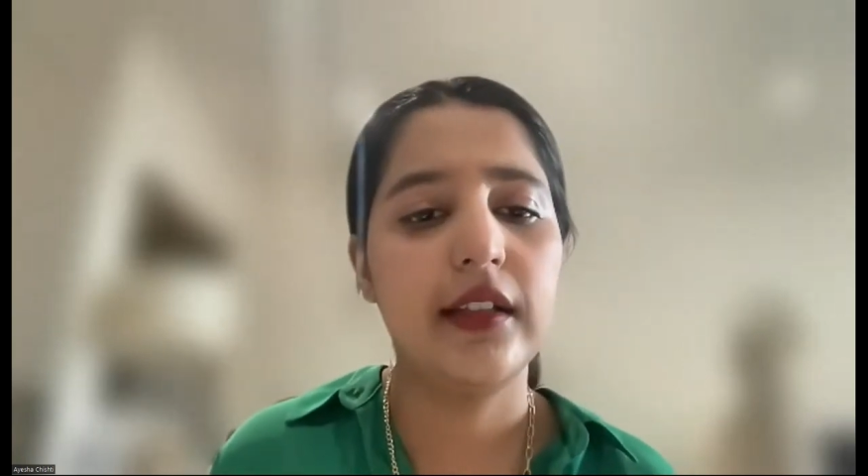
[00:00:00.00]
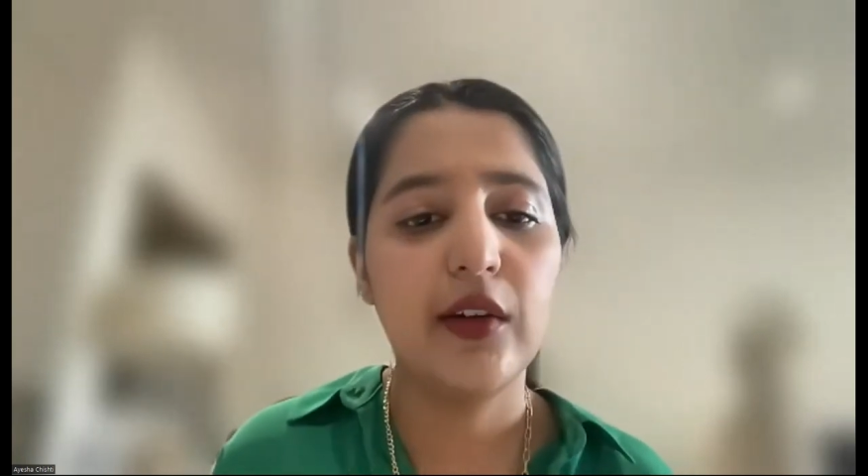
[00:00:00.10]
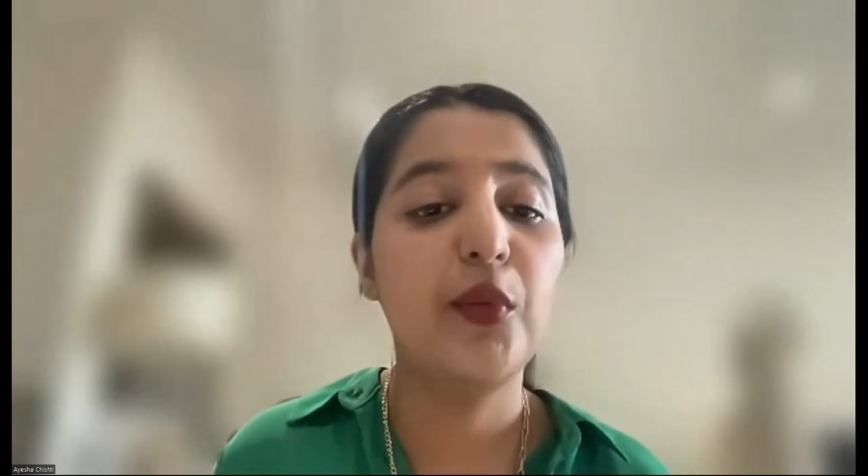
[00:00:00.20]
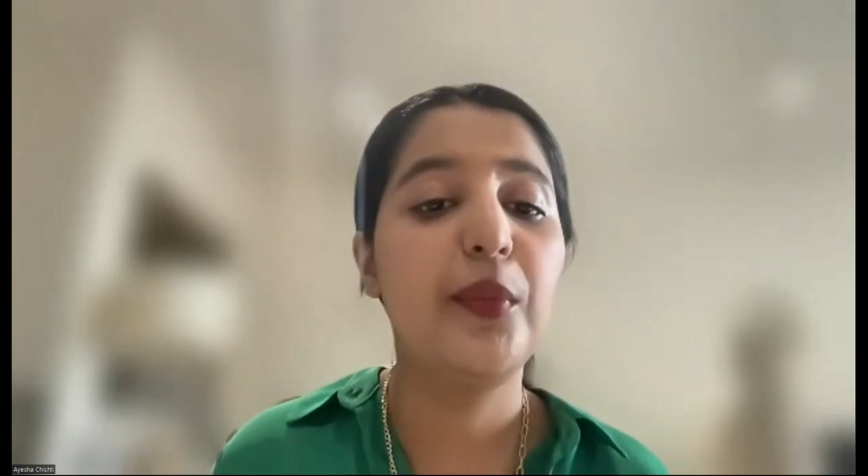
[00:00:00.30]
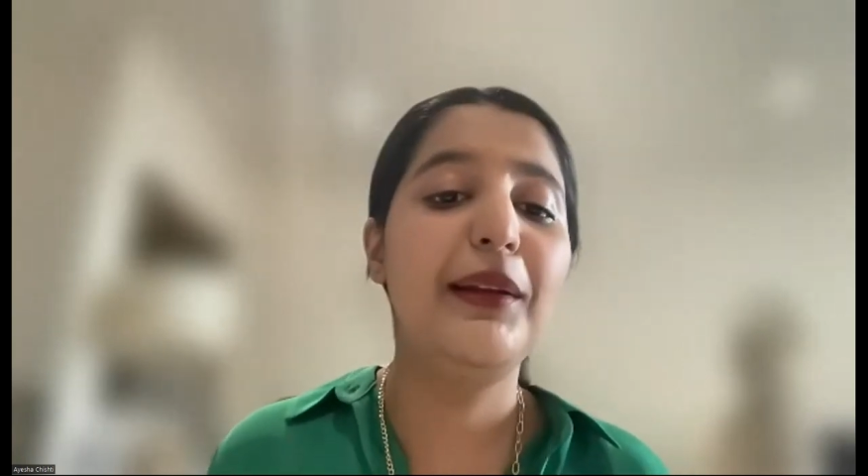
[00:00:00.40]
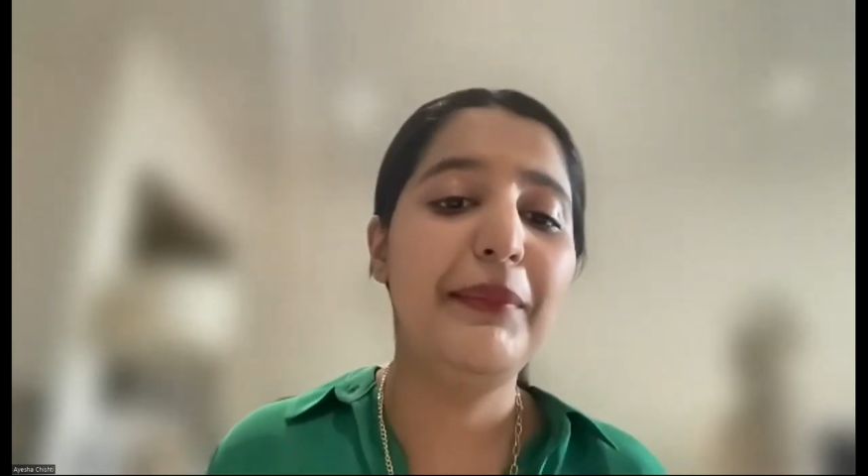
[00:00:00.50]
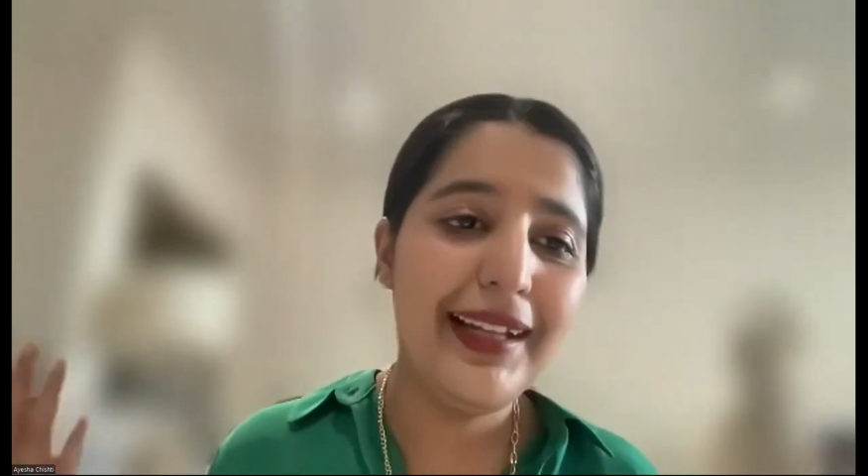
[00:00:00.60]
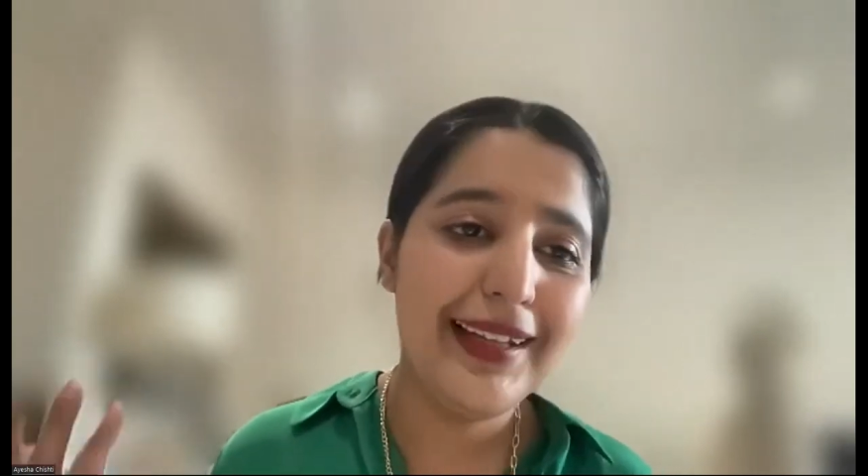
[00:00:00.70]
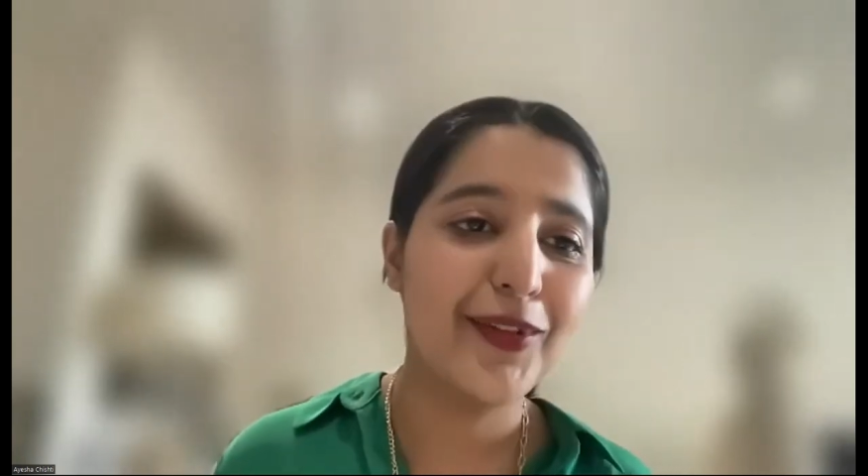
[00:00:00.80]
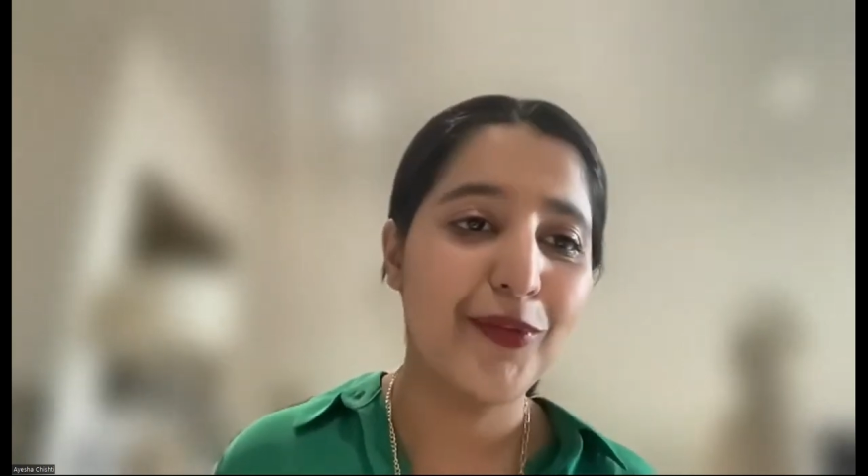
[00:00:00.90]
There will be
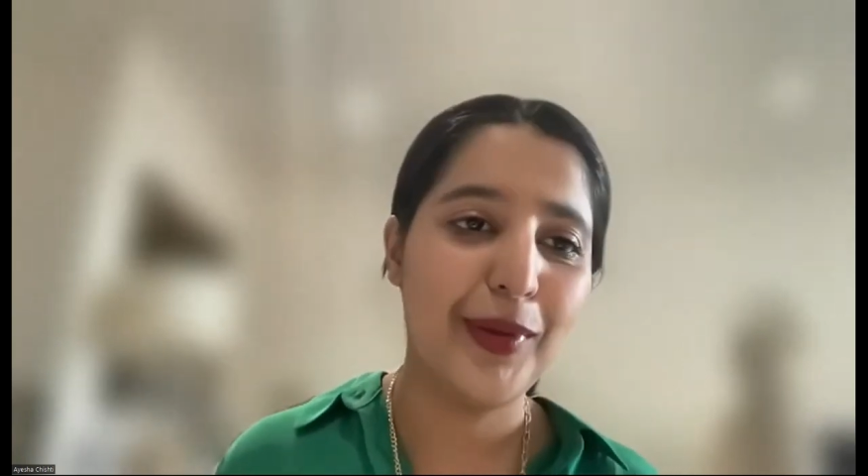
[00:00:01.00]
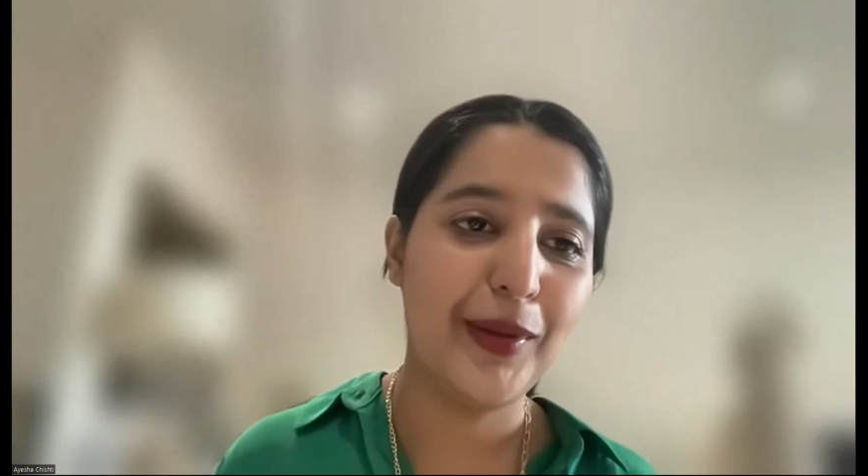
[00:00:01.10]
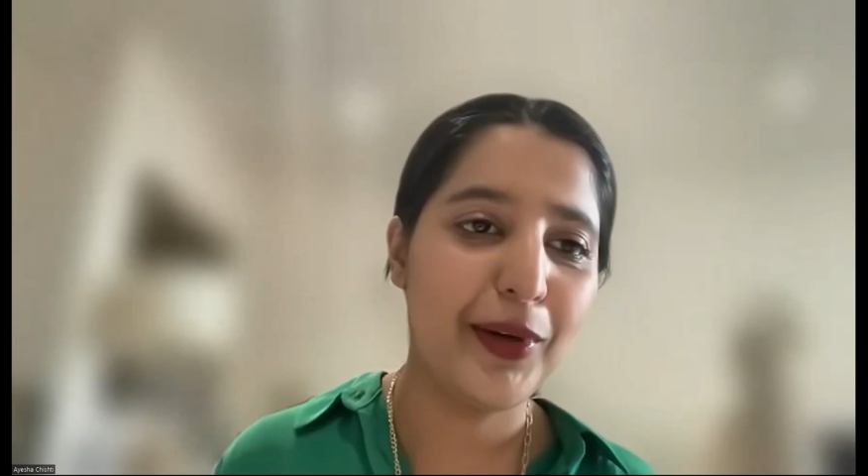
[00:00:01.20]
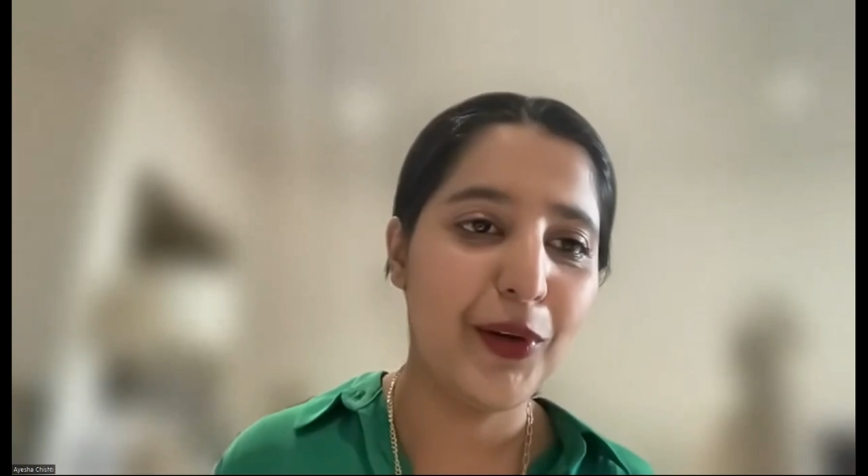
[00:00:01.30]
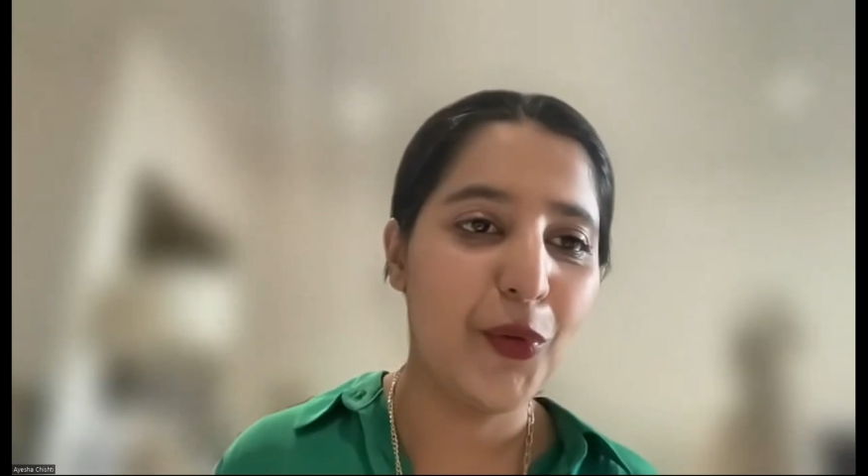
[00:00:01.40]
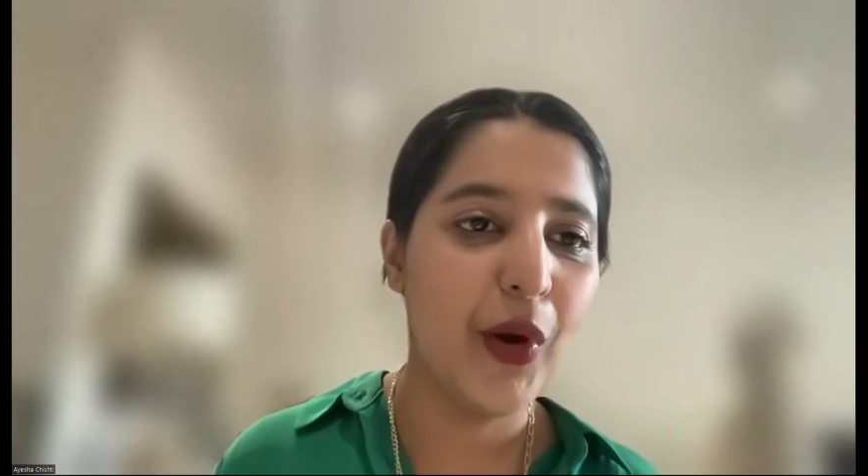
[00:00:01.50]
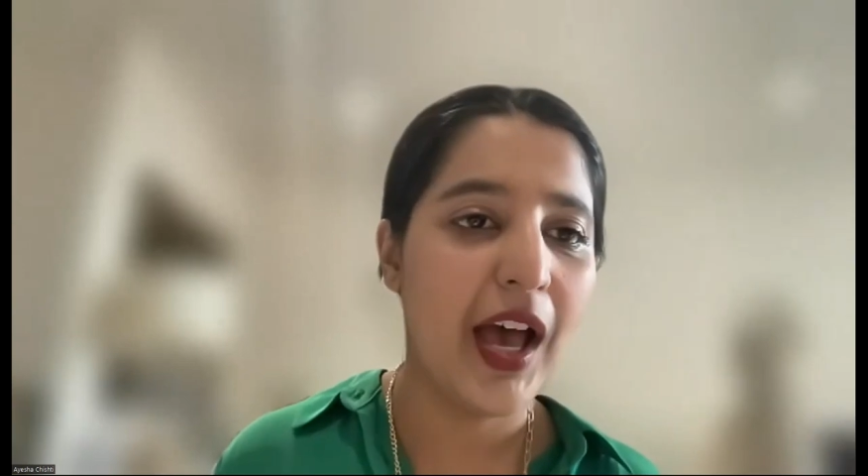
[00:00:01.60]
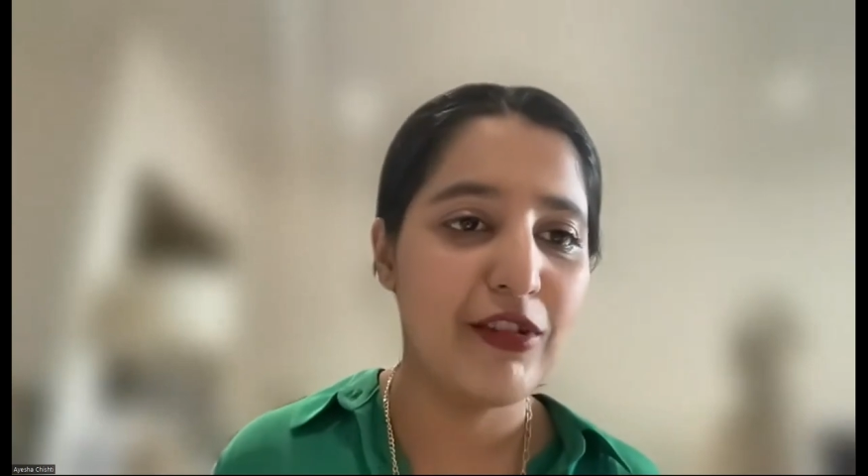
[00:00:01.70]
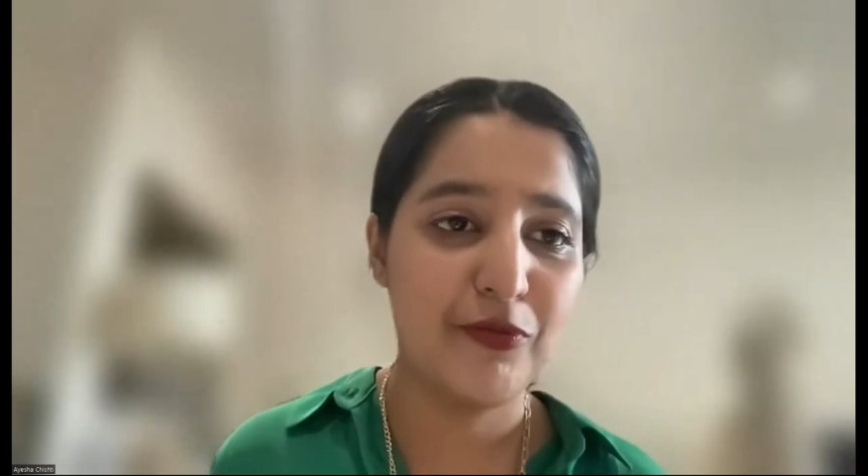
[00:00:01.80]
millions of people who has